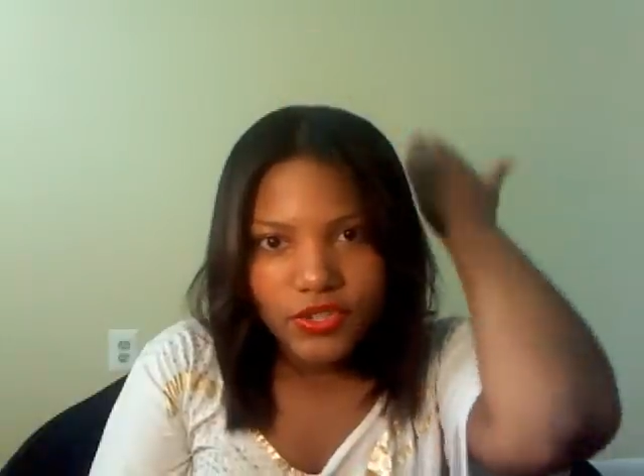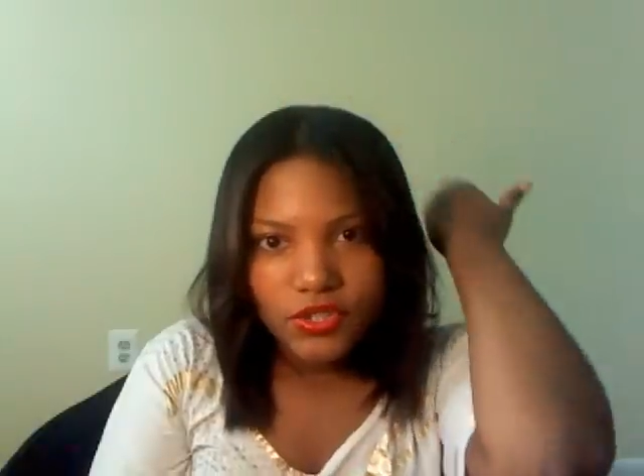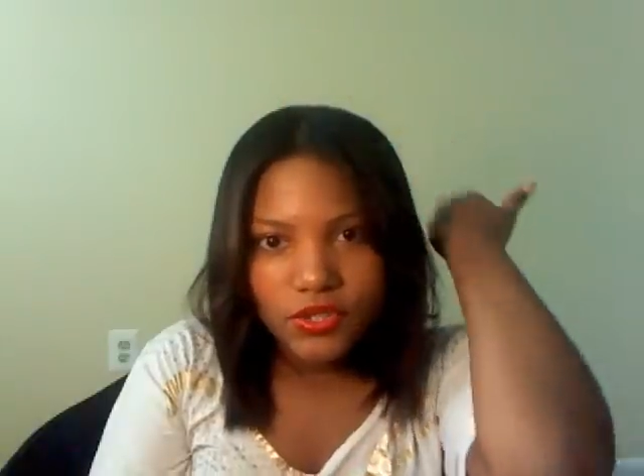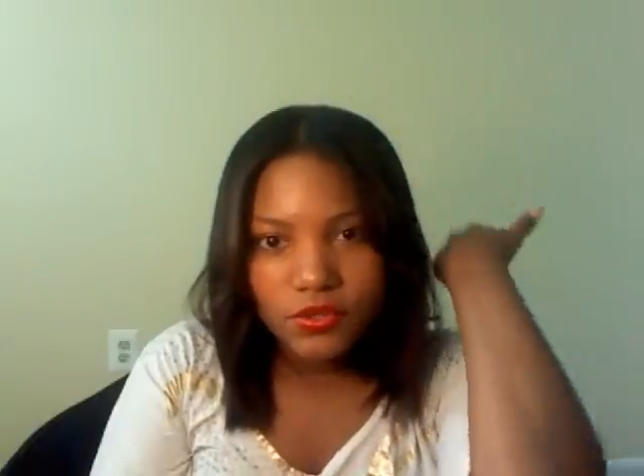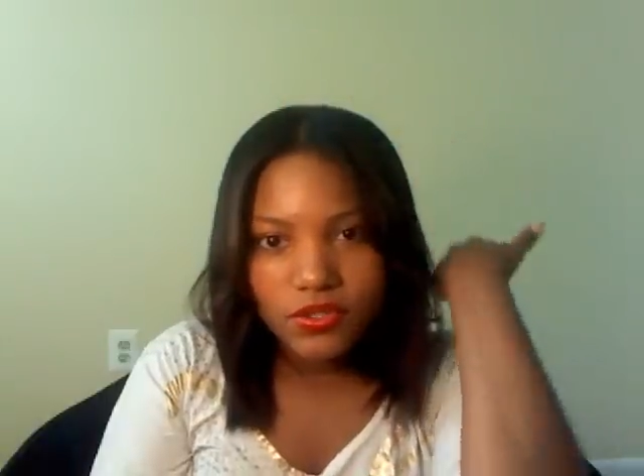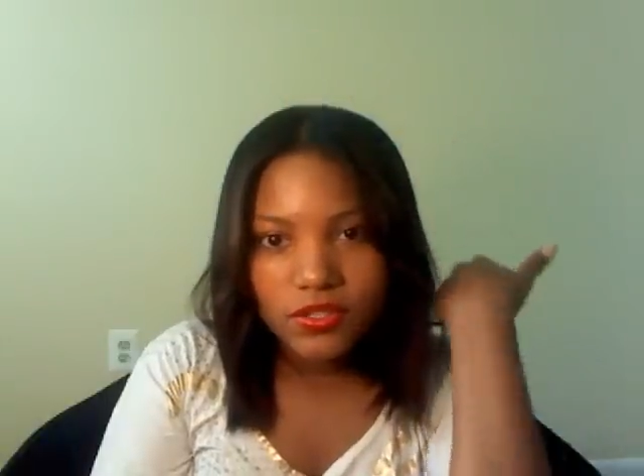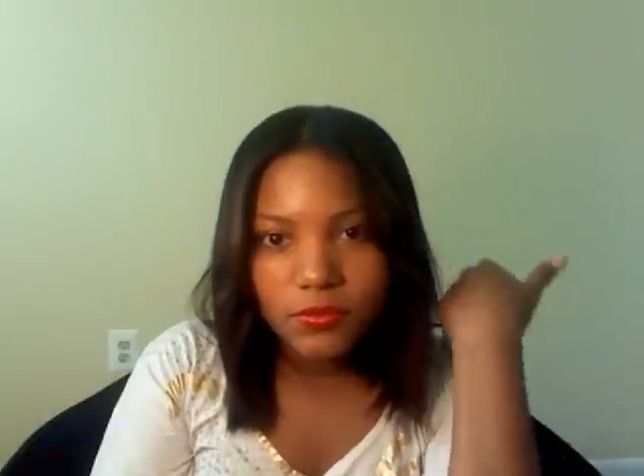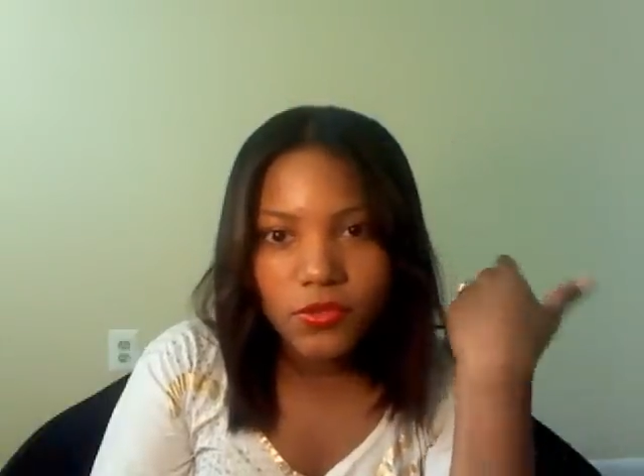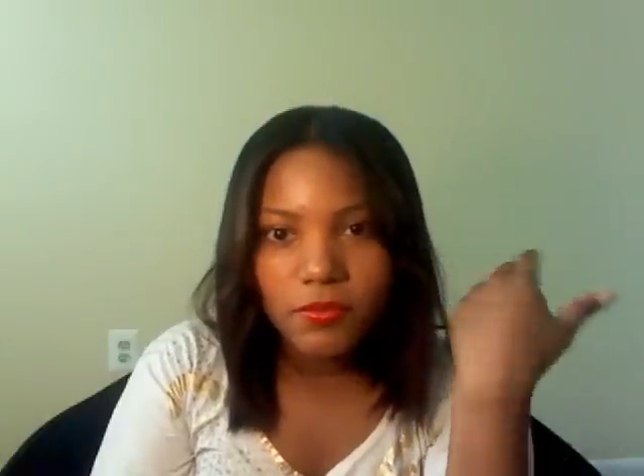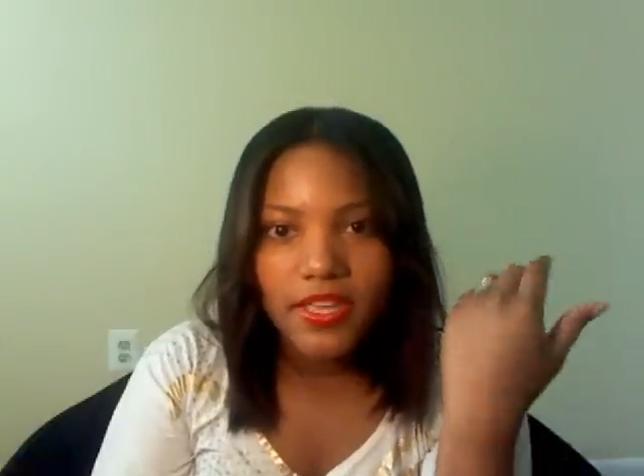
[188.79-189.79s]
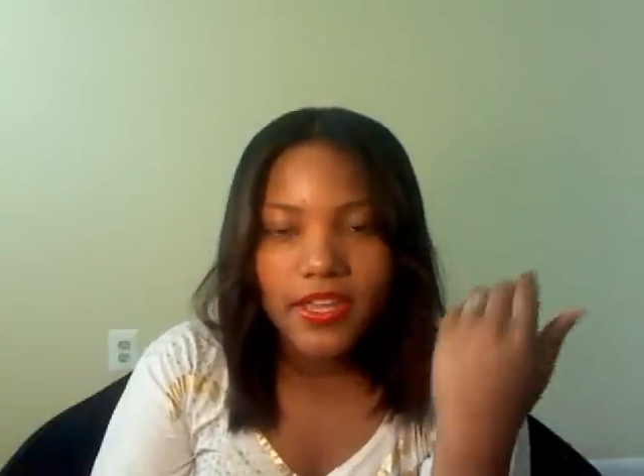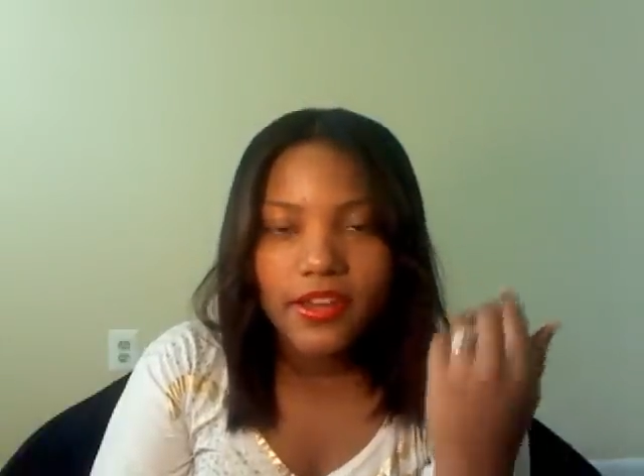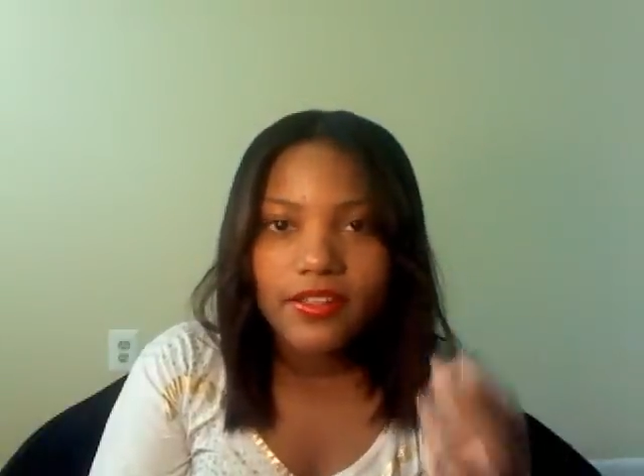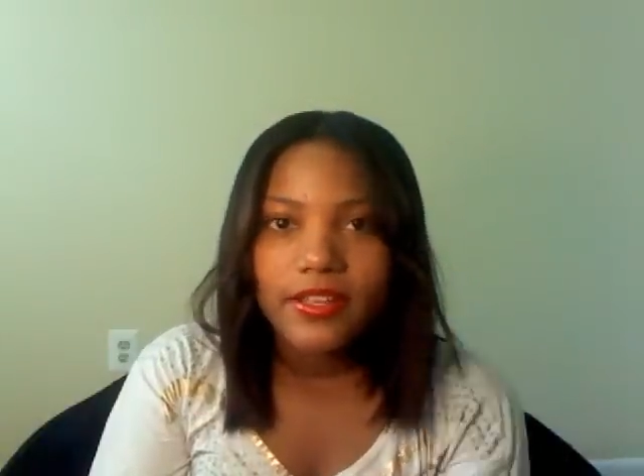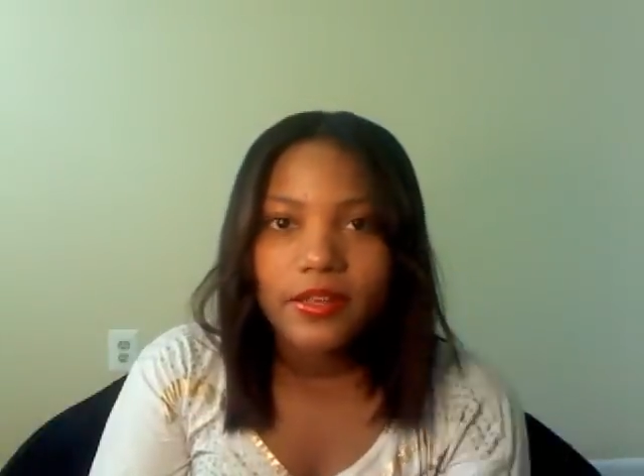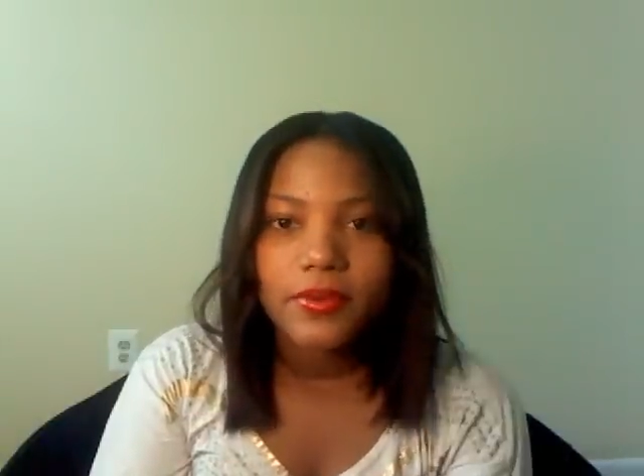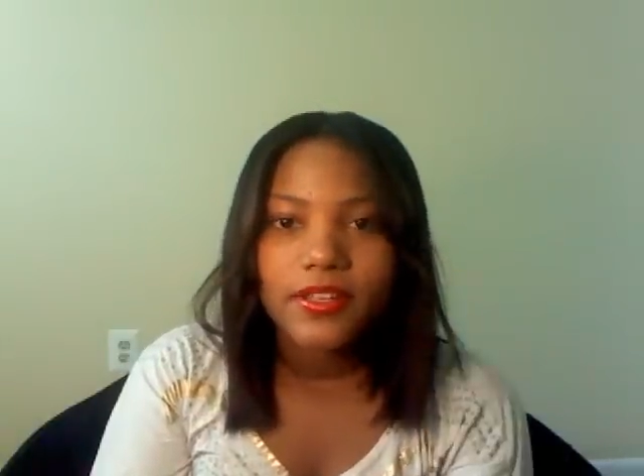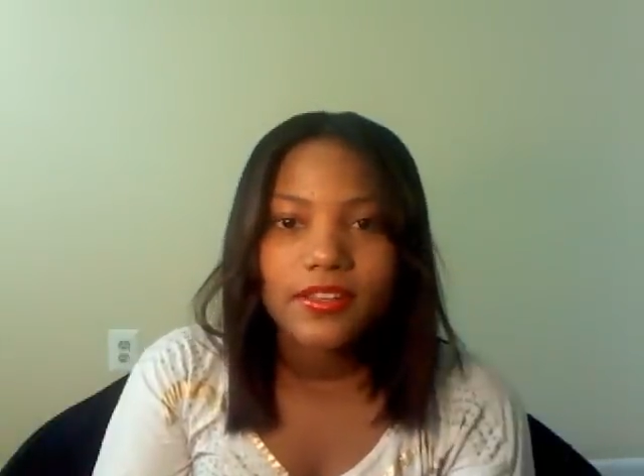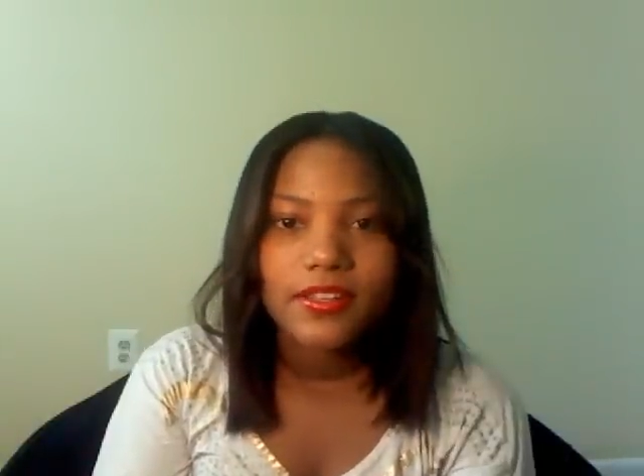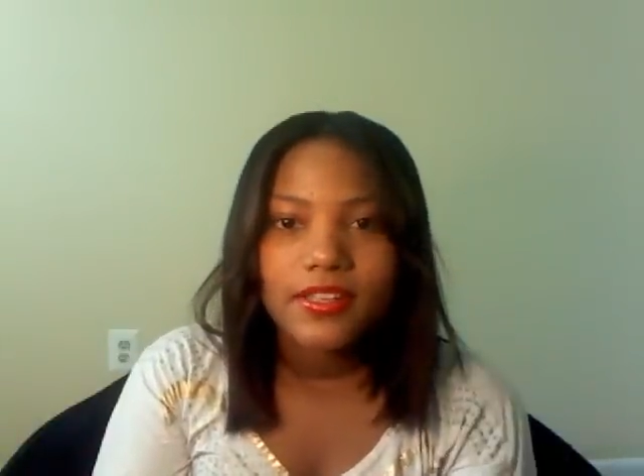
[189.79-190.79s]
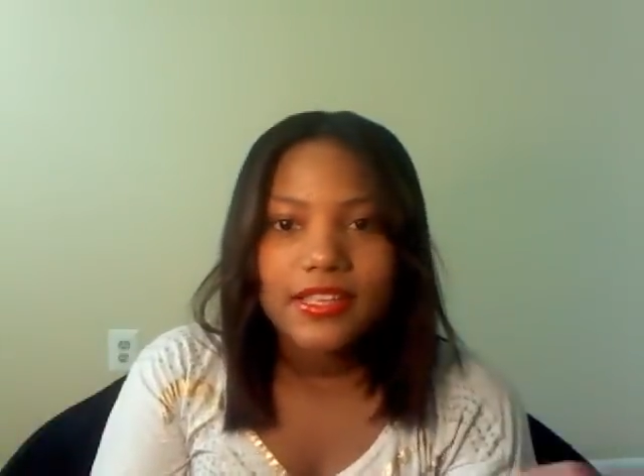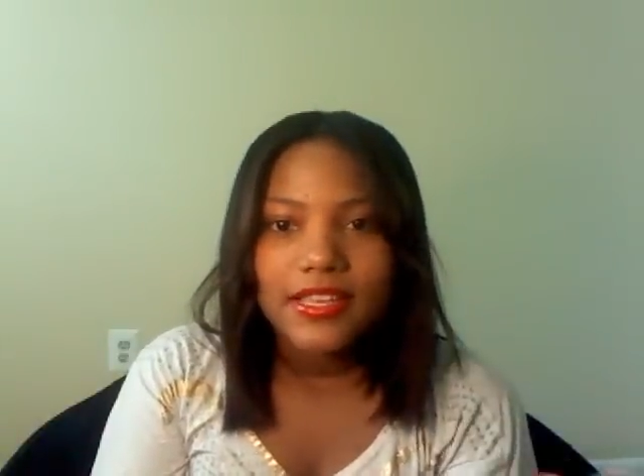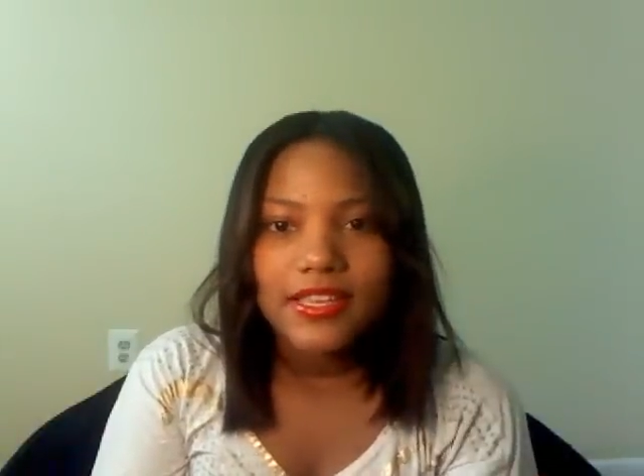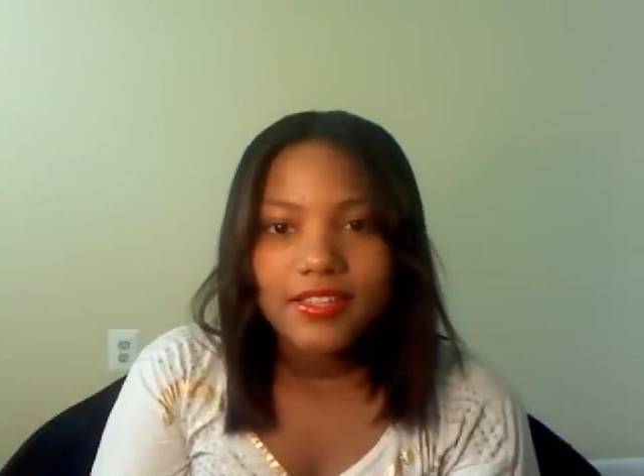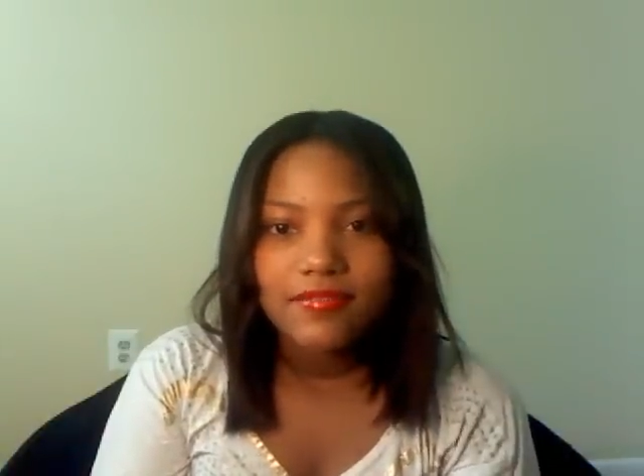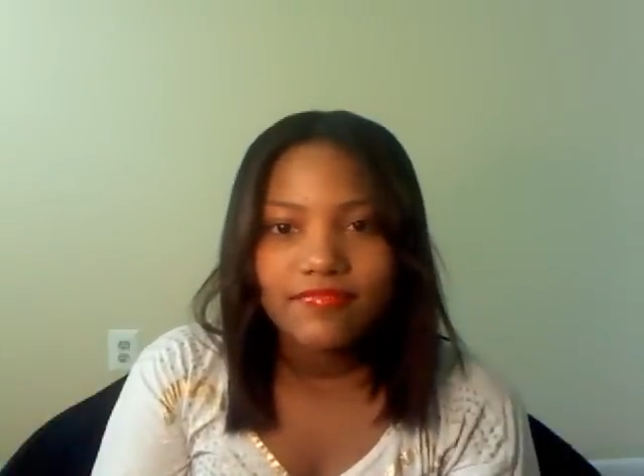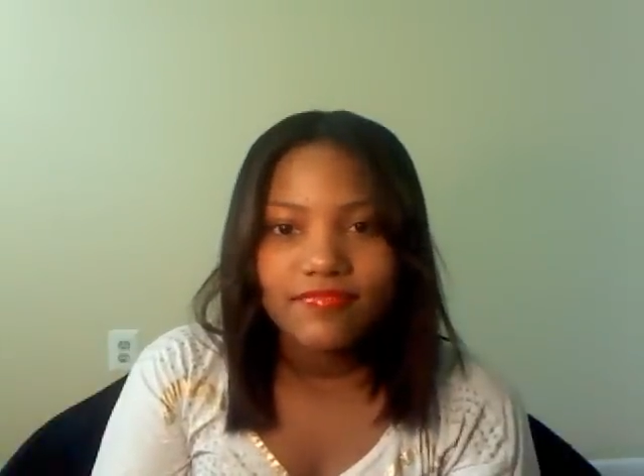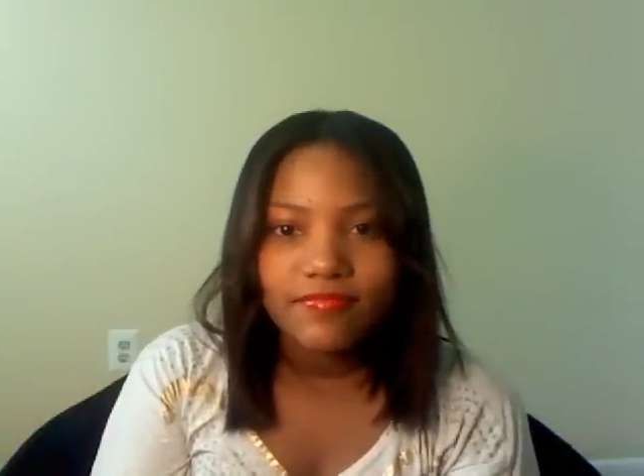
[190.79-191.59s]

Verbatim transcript: just use to smooth my hair, like when it,